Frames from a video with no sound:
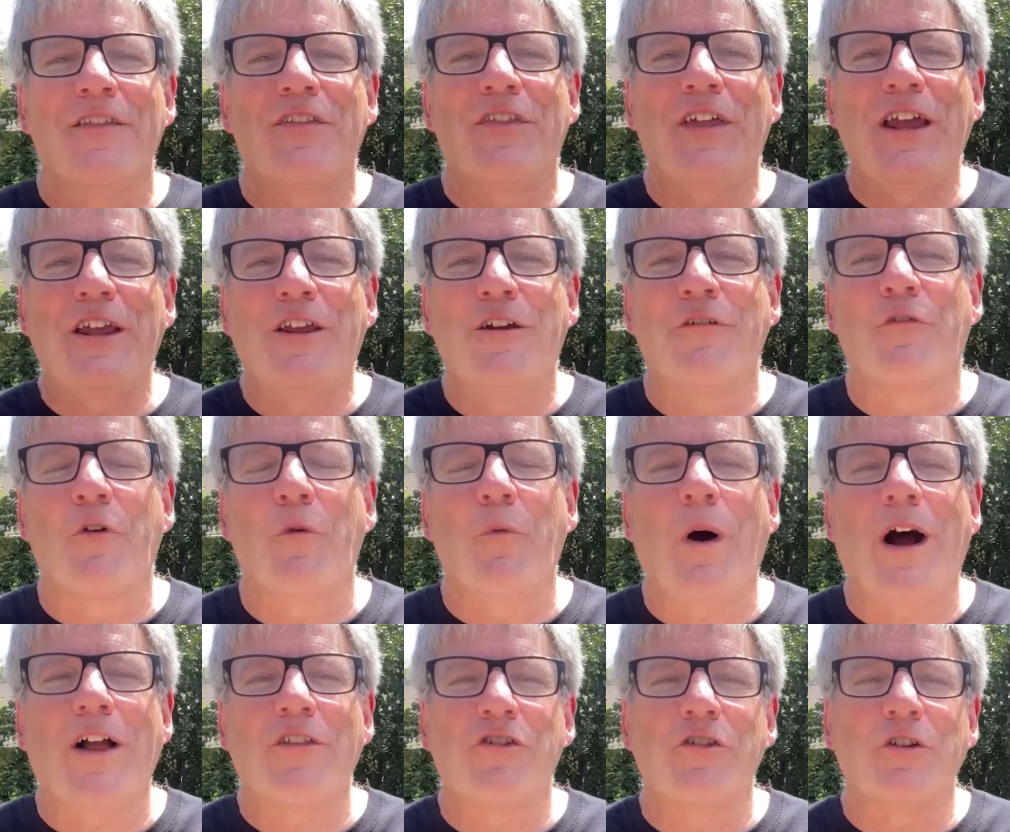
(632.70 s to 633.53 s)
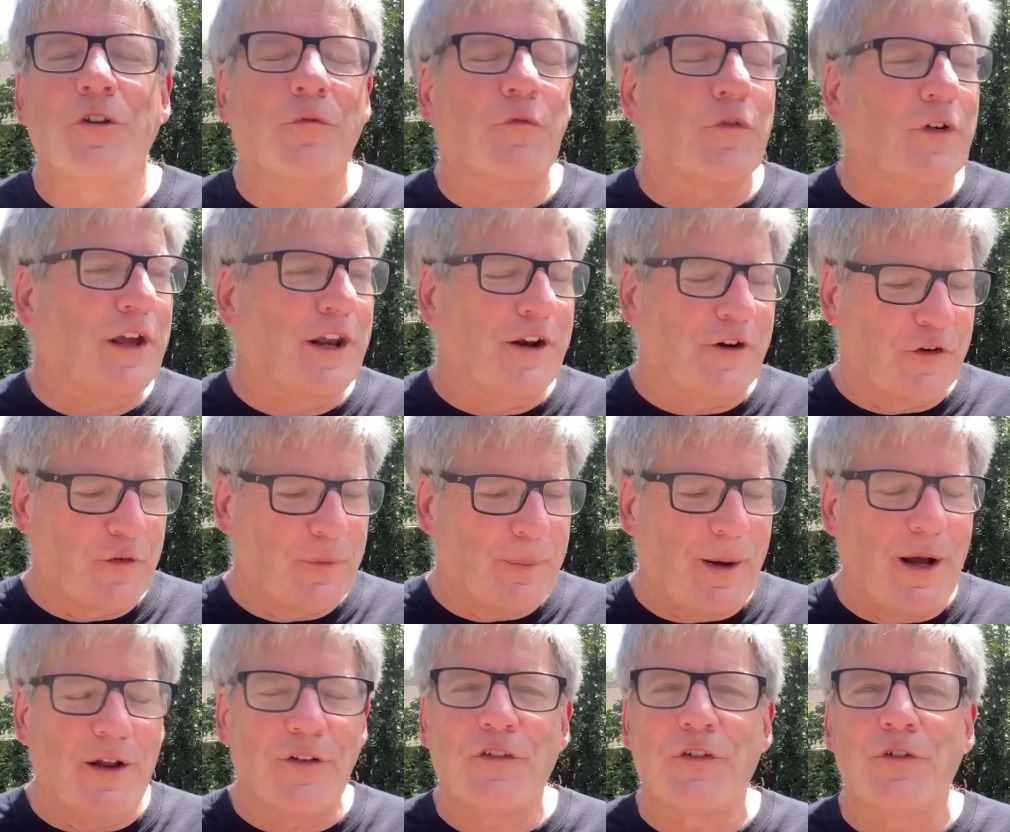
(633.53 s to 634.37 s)
Thank you for watching. Don't forget our
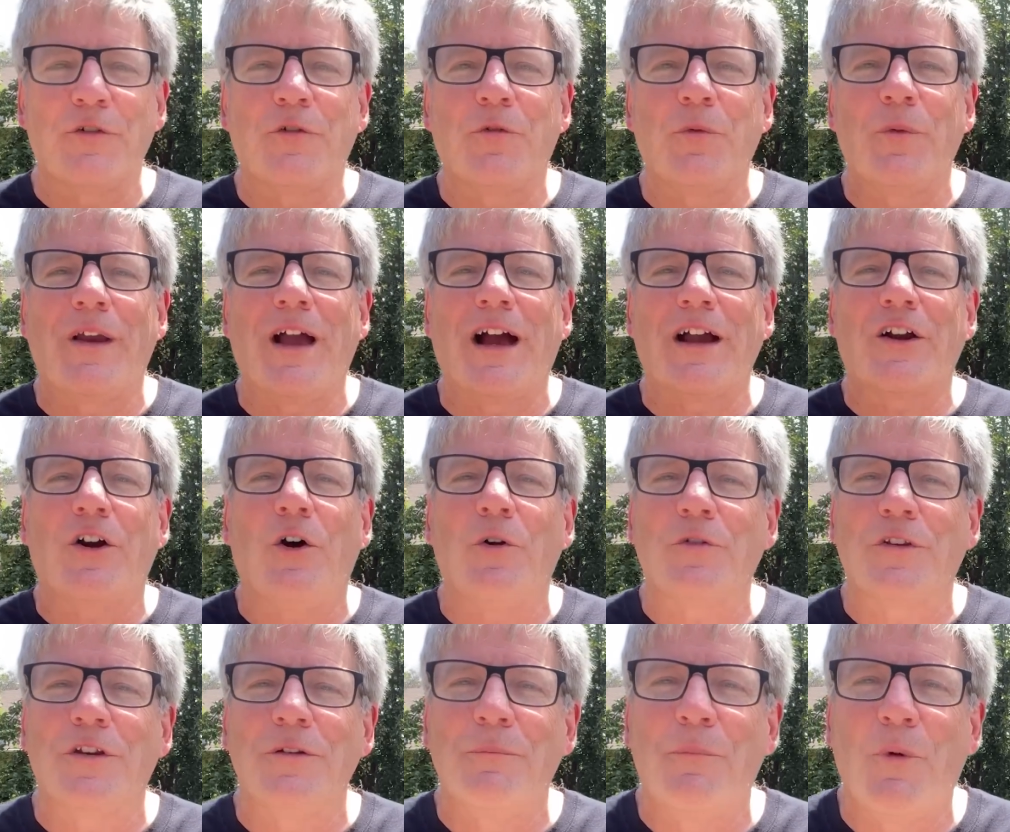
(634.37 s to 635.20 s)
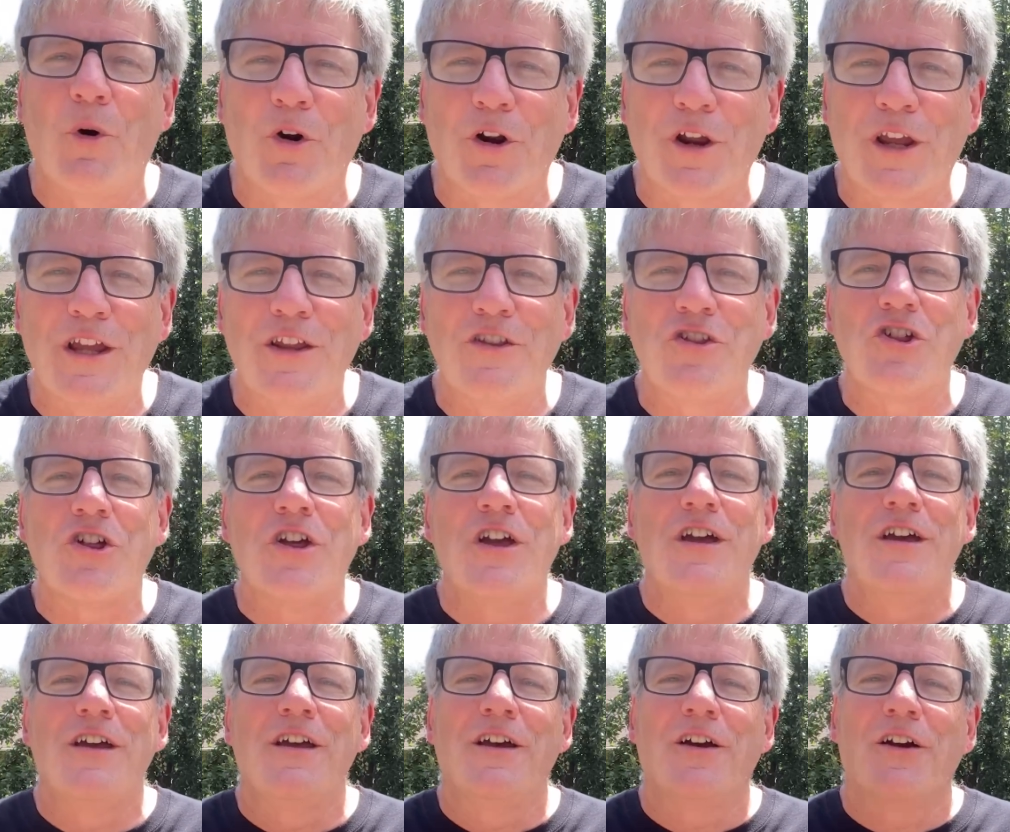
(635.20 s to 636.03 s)
sponsors. We got Colton Mortgage,
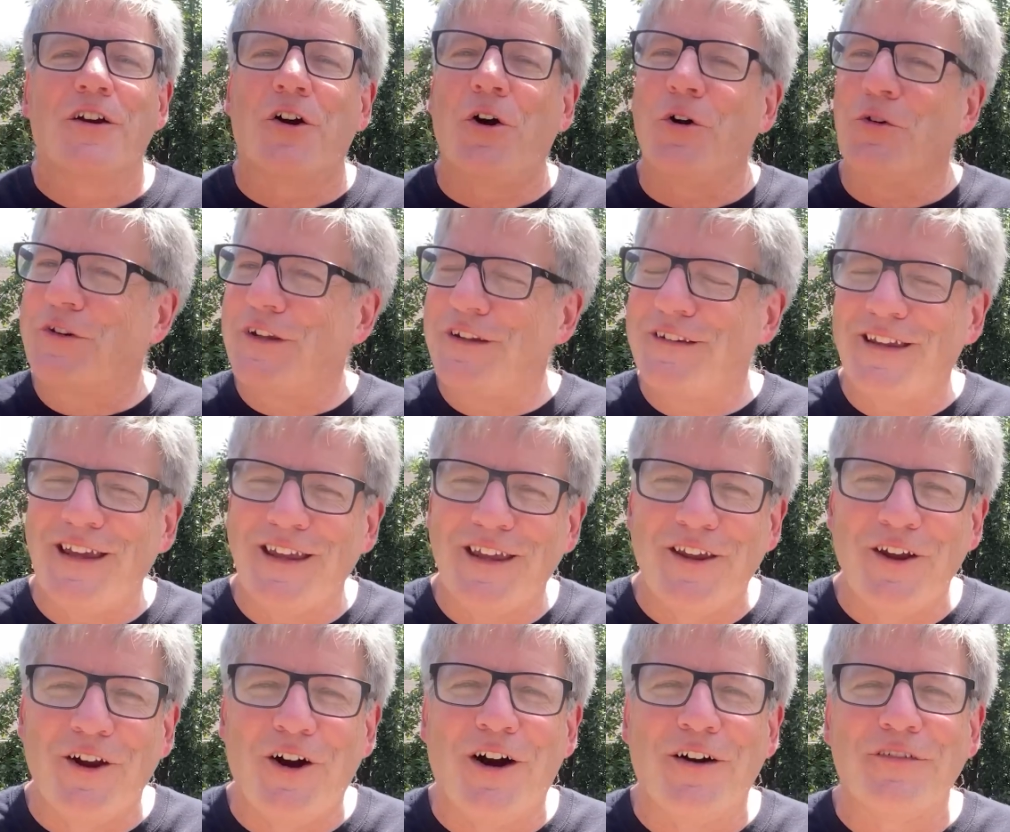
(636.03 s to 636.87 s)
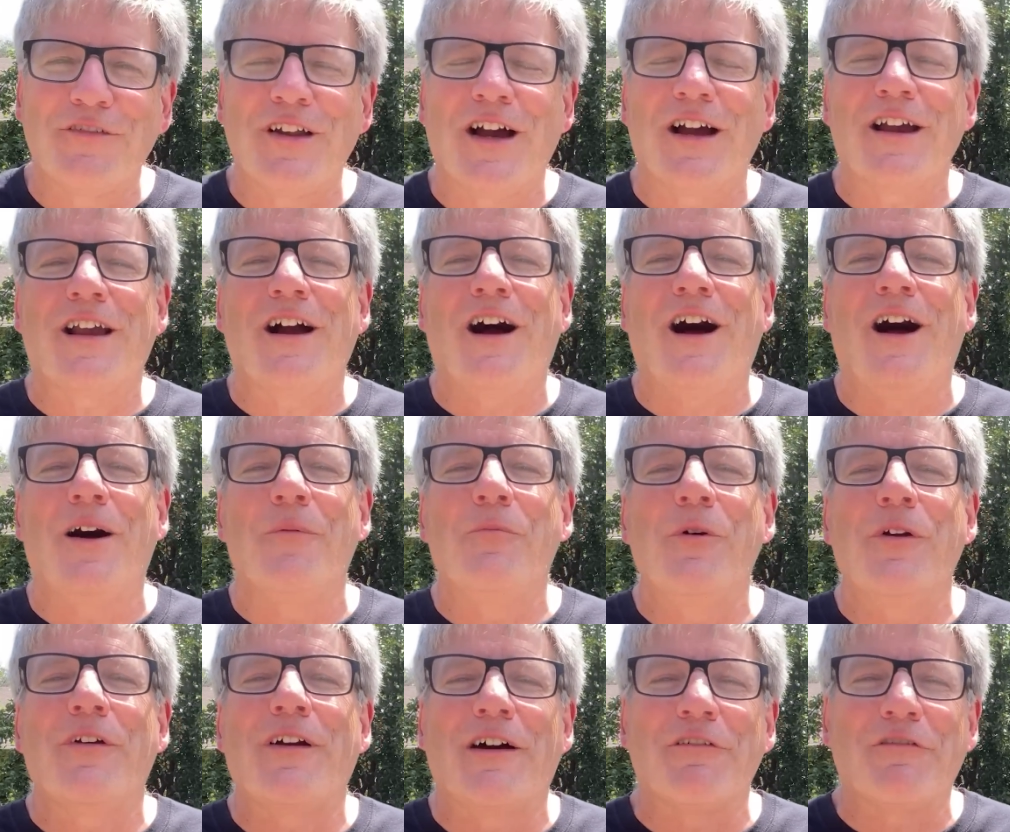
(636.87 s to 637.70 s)
ColtonTakingOff.com.
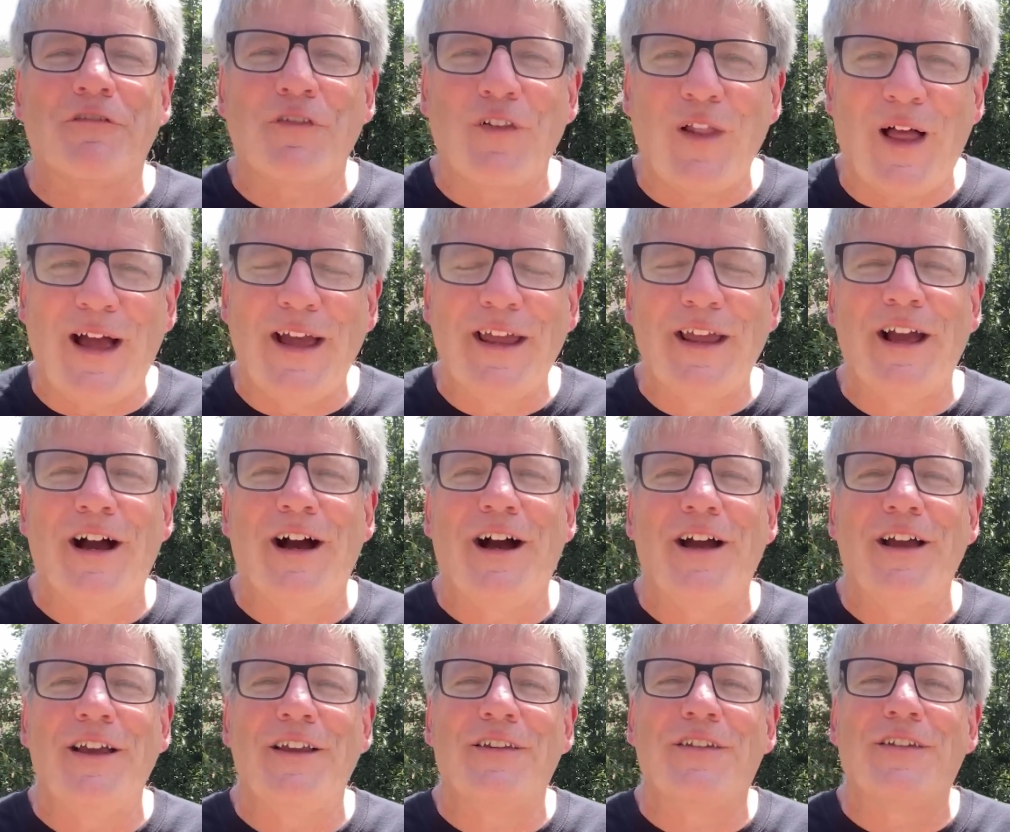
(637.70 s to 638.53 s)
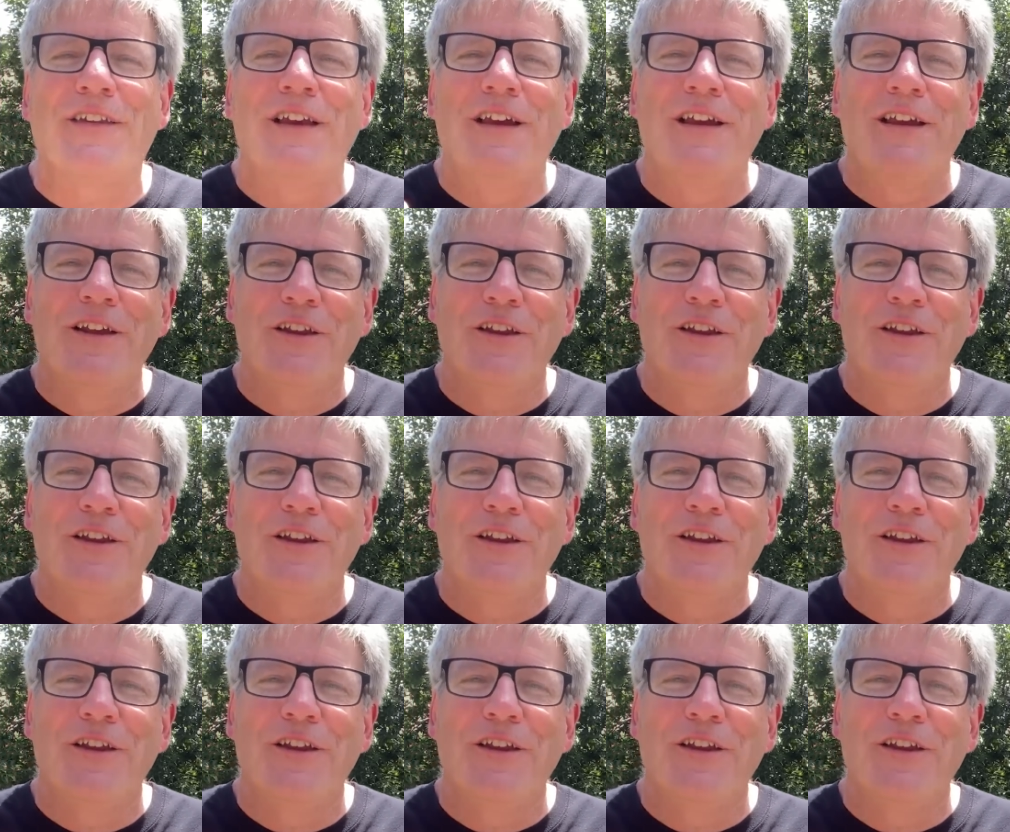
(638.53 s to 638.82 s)
We got Flying Eyes.